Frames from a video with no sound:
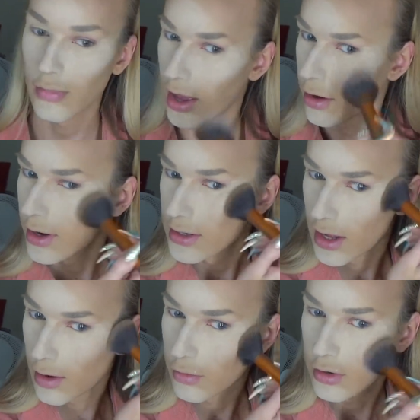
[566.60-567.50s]
areas
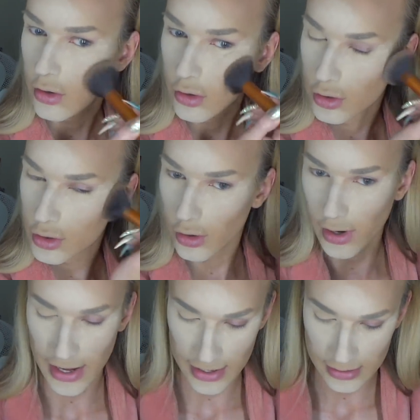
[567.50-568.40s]
that I'm going to contour
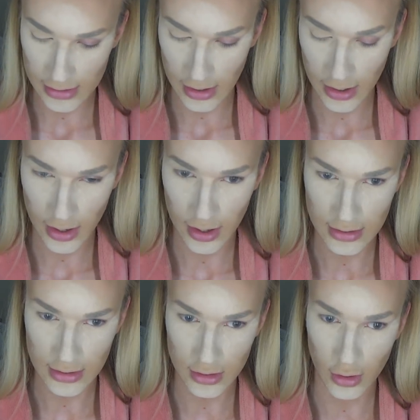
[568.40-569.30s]
later, and
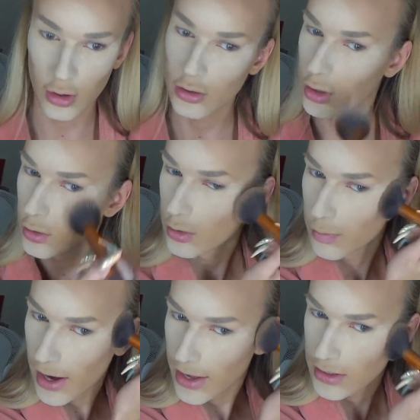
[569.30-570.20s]
this is also to
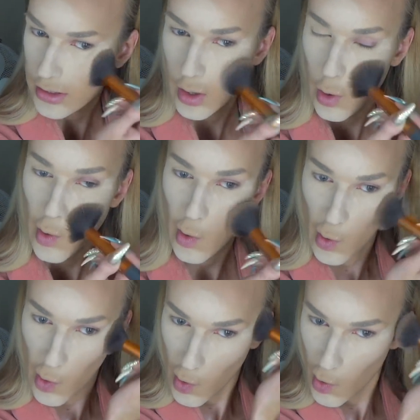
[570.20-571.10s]
blend
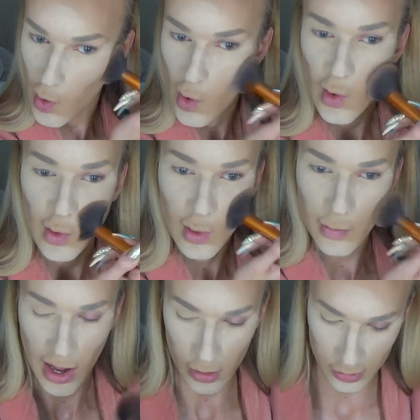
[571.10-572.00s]
the
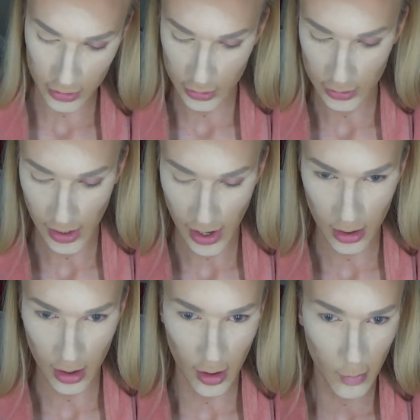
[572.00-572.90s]
powders
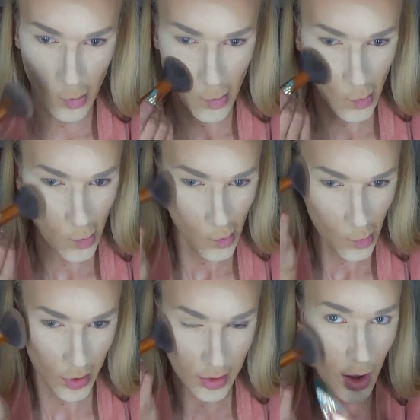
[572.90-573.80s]
together,
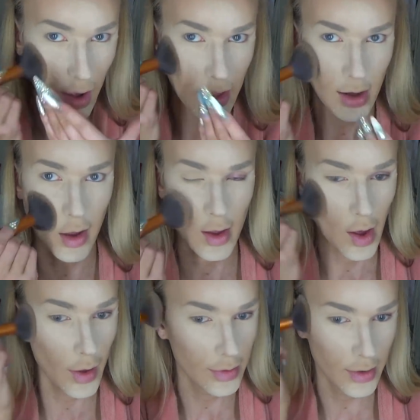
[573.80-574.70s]
like the highlight
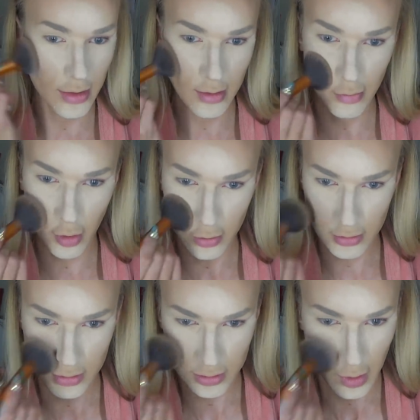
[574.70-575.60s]
and then the
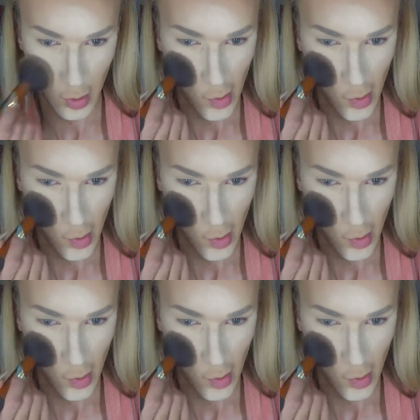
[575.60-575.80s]
bronze